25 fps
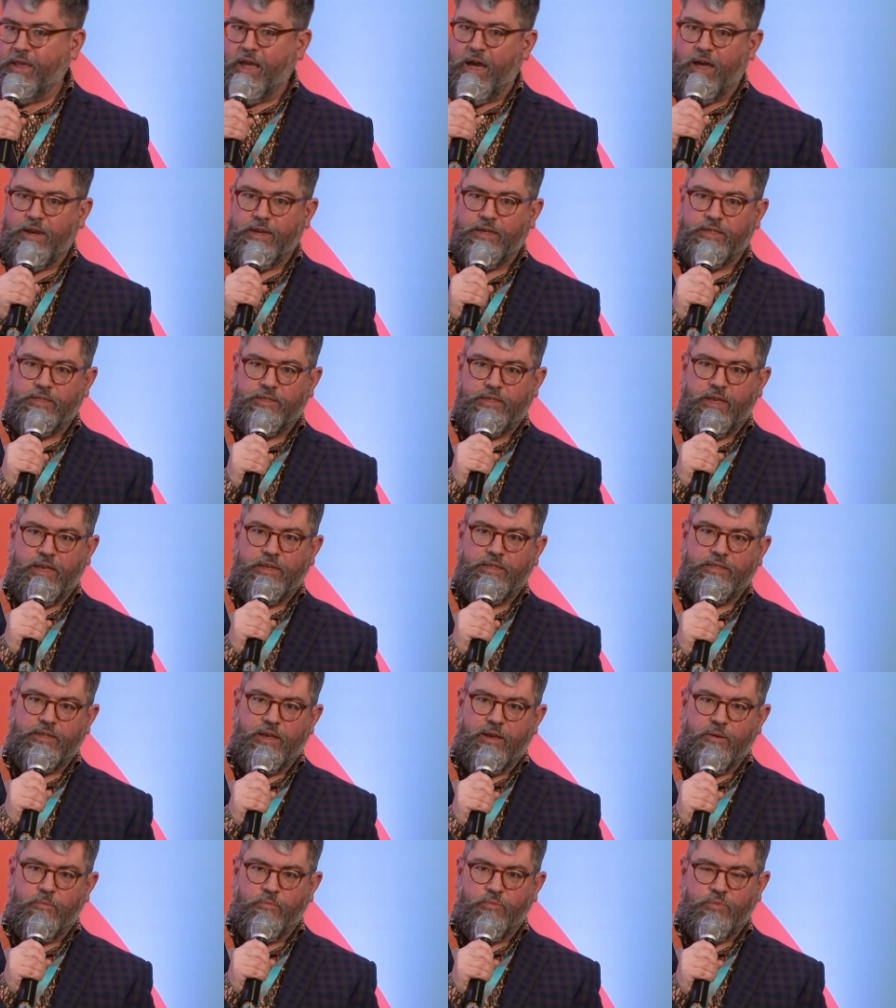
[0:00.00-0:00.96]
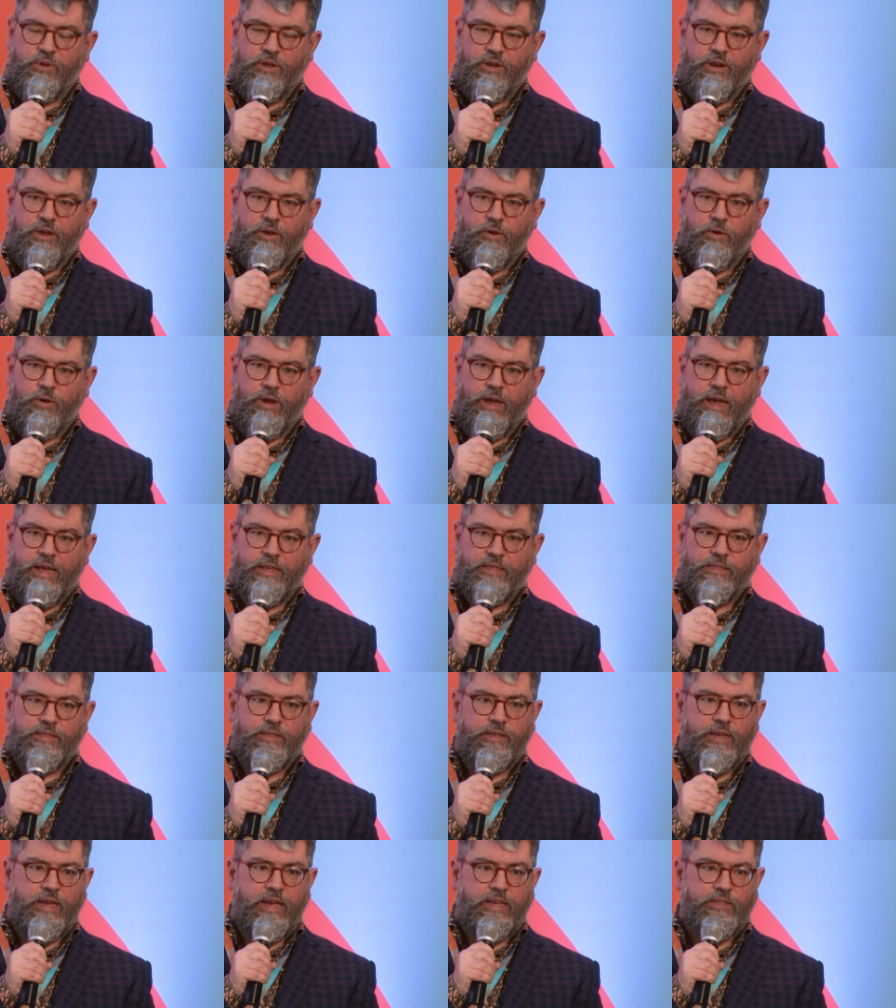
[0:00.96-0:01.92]
And he said, um, you know,
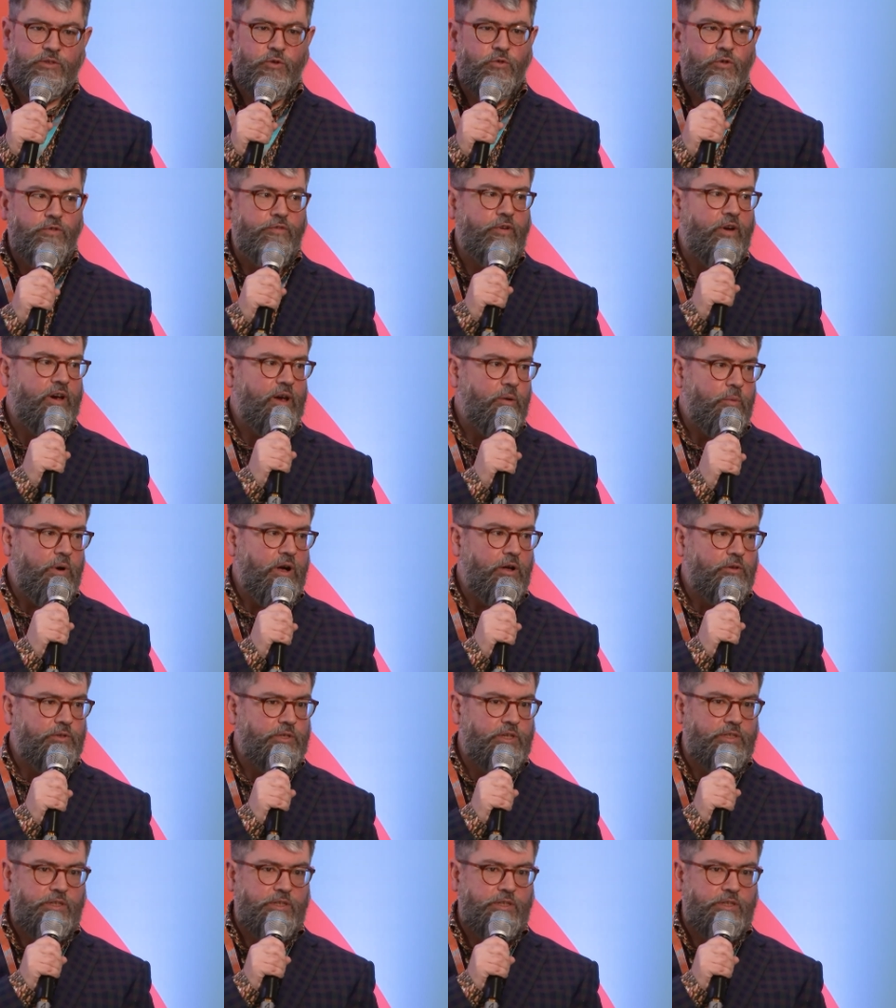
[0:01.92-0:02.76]
it's it's all very well to